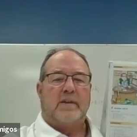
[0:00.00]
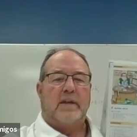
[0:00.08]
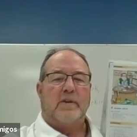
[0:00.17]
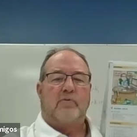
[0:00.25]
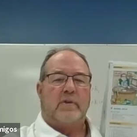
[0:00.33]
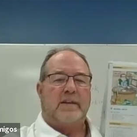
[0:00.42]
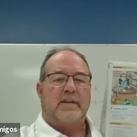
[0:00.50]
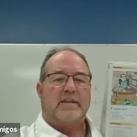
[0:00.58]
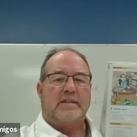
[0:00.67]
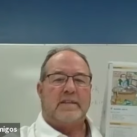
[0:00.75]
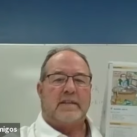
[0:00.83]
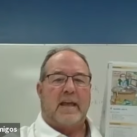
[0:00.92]
can read
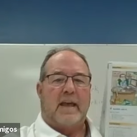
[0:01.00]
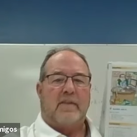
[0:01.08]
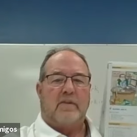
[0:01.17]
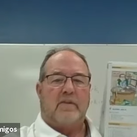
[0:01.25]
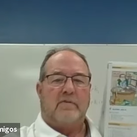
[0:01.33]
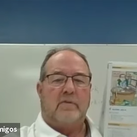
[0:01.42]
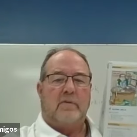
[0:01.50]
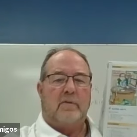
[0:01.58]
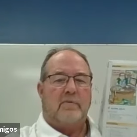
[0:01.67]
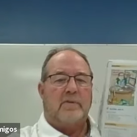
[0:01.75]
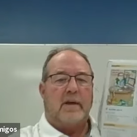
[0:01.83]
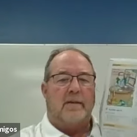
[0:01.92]
it together.
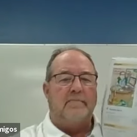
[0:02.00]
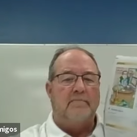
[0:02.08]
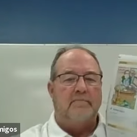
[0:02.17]
Okay?